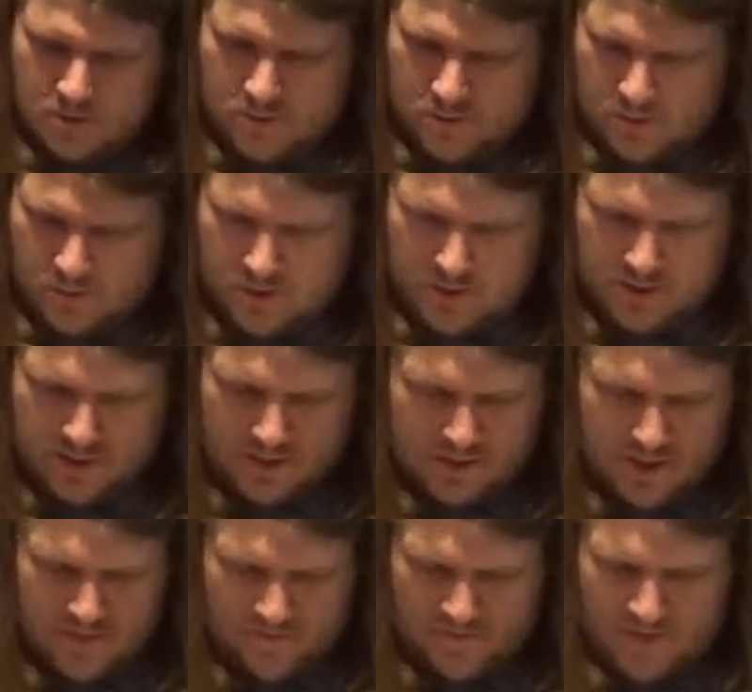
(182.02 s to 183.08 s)
or
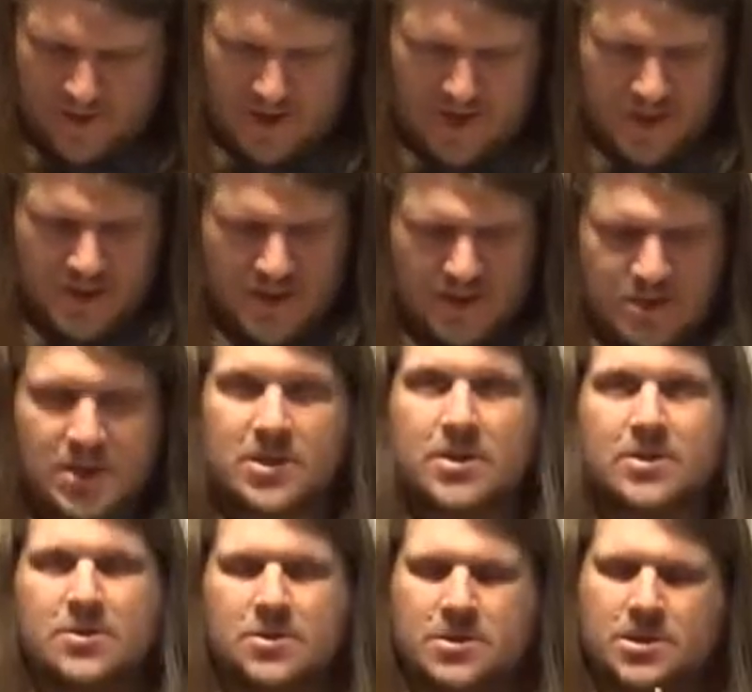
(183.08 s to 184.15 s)
scuffing on it, so
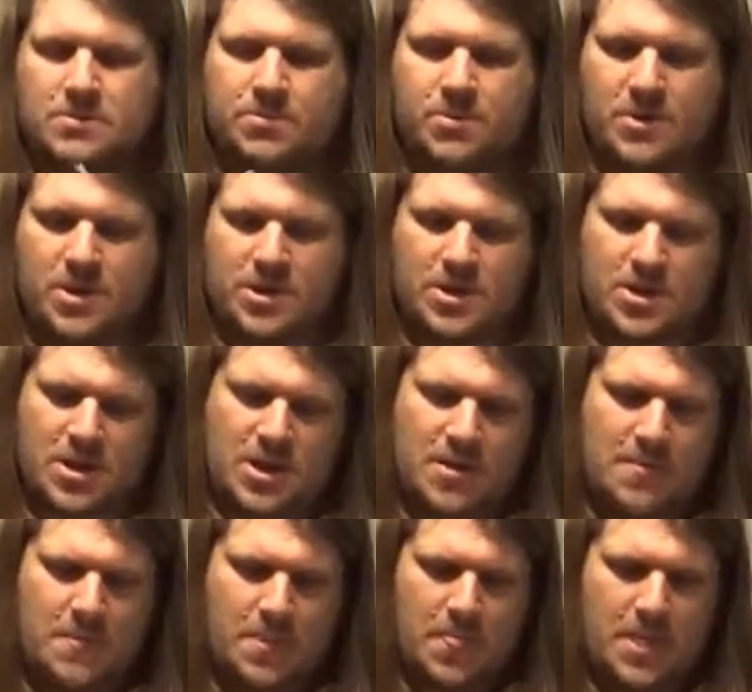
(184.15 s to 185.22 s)
it looks pretty good.
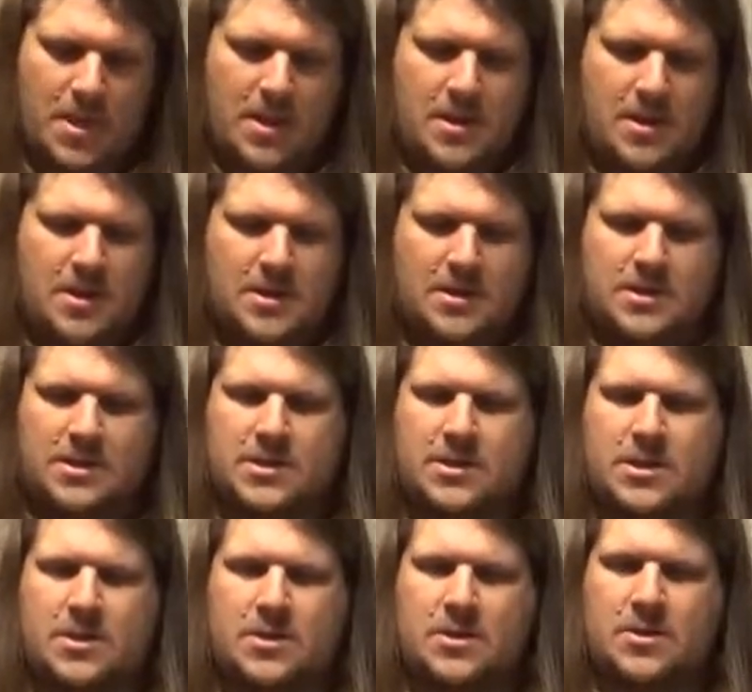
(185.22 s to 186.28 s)

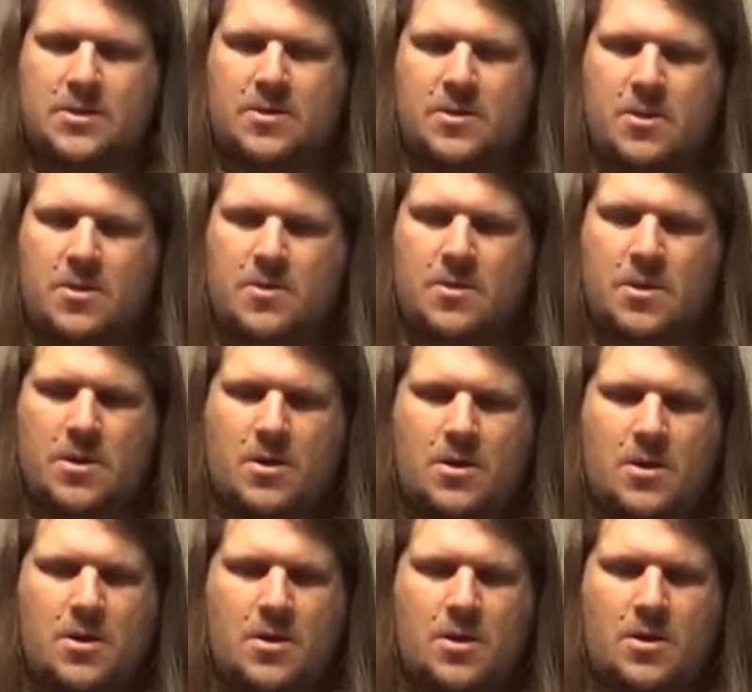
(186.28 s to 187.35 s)
So,
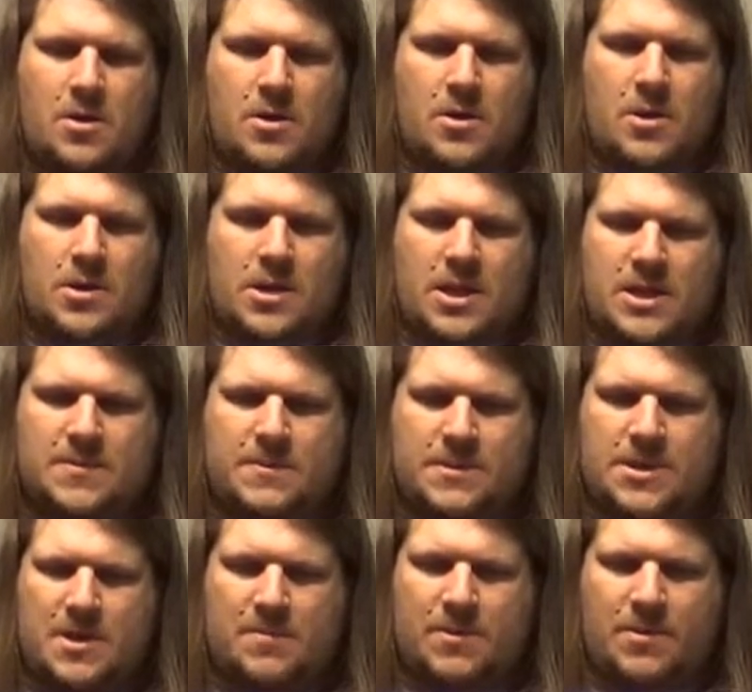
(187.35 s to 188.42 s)
casebook
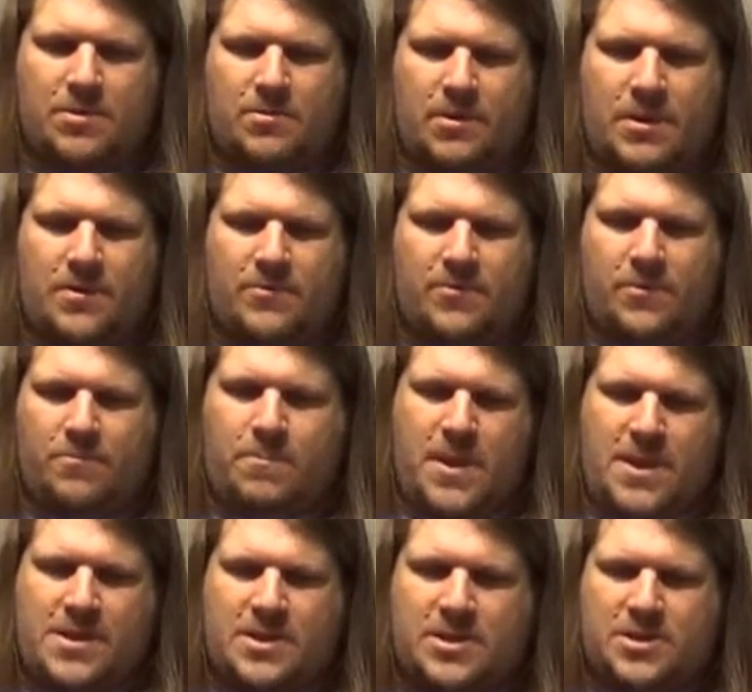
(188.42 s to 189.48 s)
number 3 for
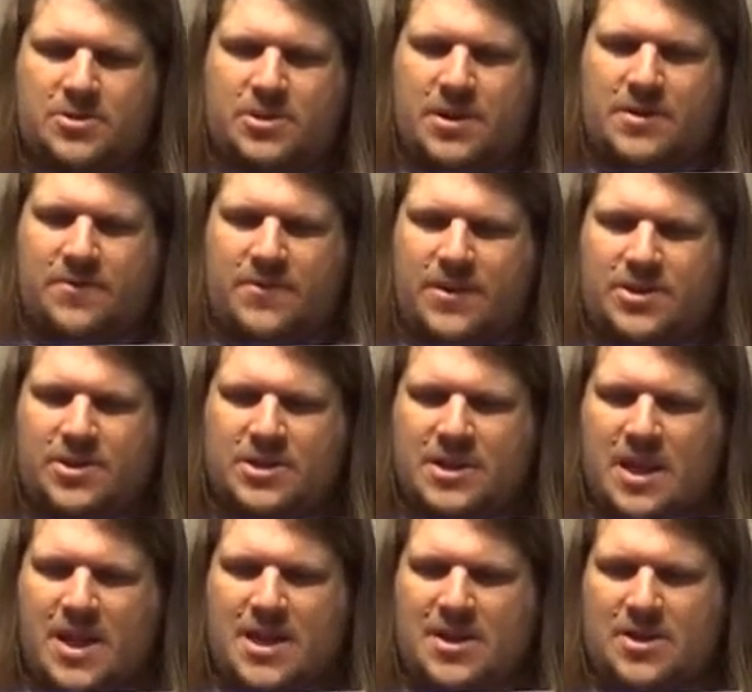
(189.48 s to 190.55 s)
Baker Street features
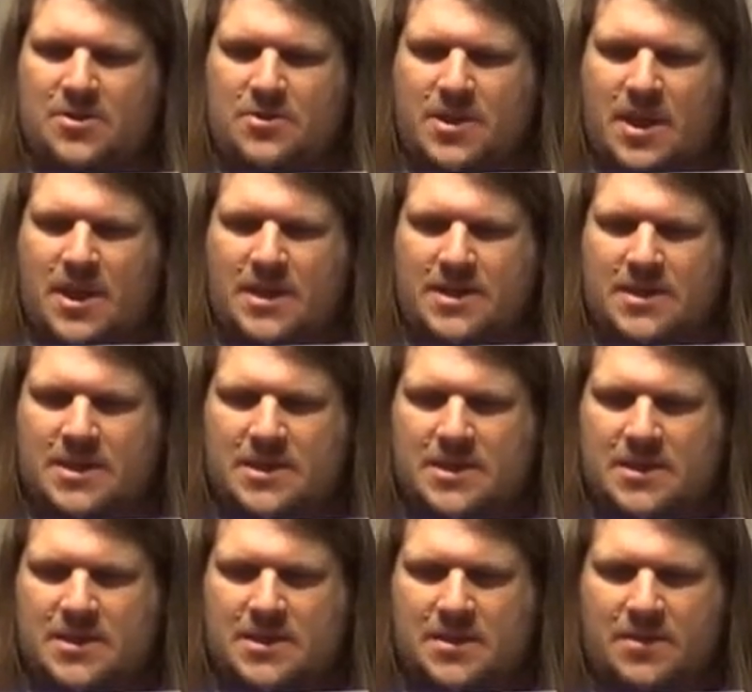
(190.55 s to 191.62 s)
8 new
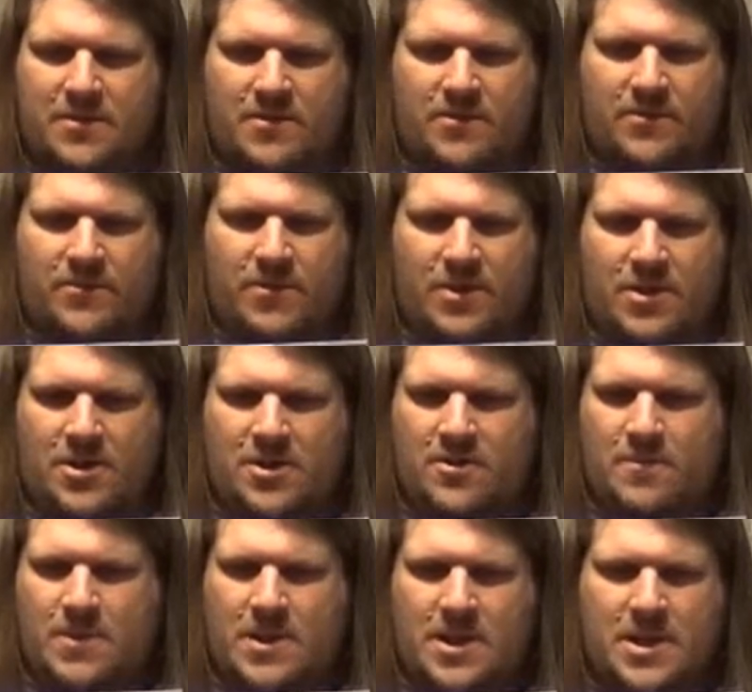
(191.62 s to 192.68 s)
cases
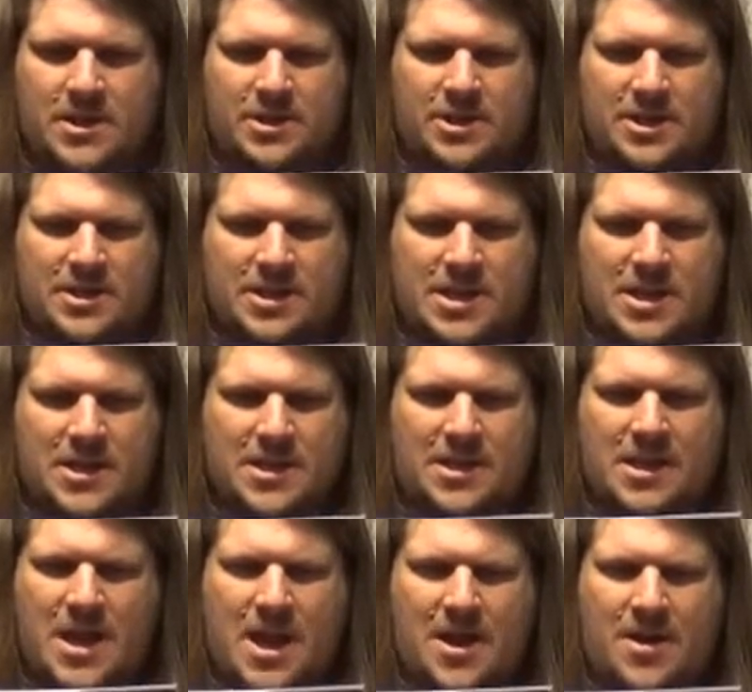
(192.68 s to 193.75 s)
from Jessica
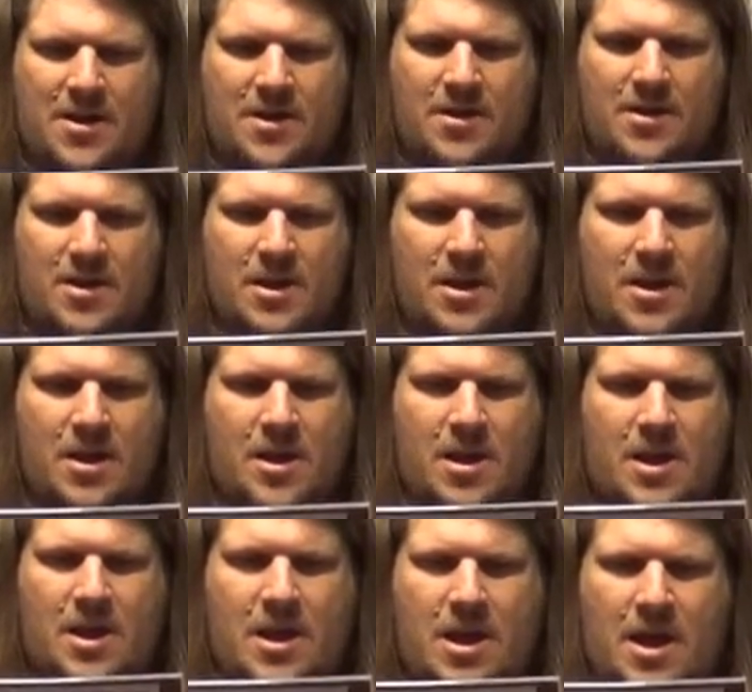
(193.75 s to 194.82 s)
Geyer,
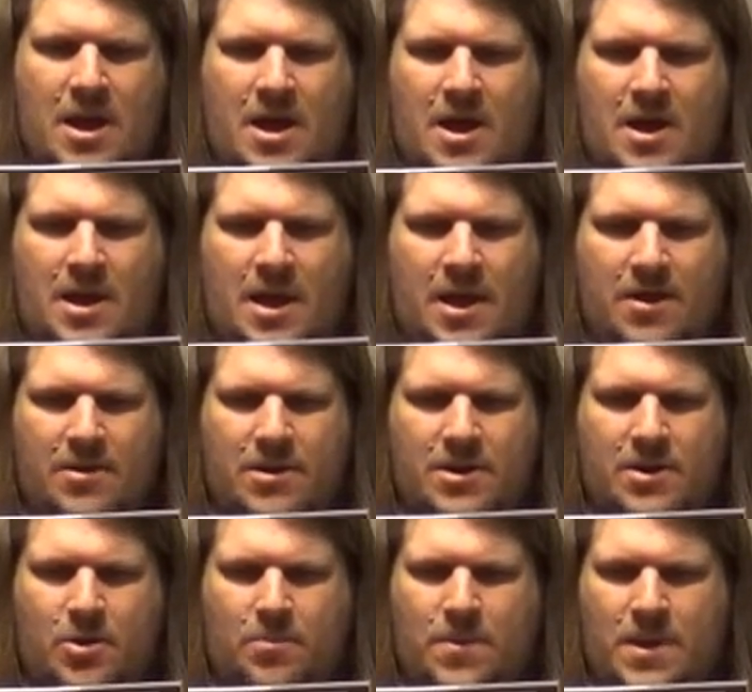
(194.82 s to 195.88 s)
Aaron
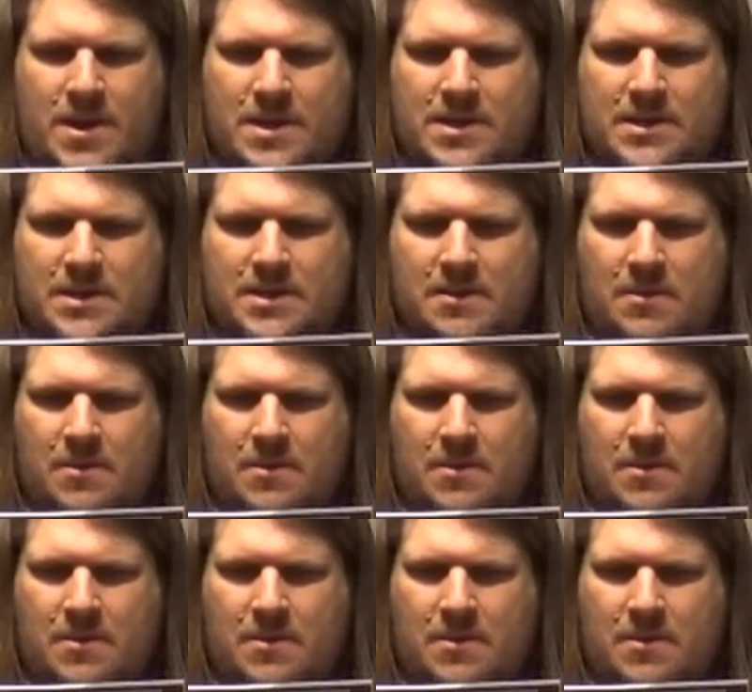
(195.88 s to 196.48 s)
Lopez,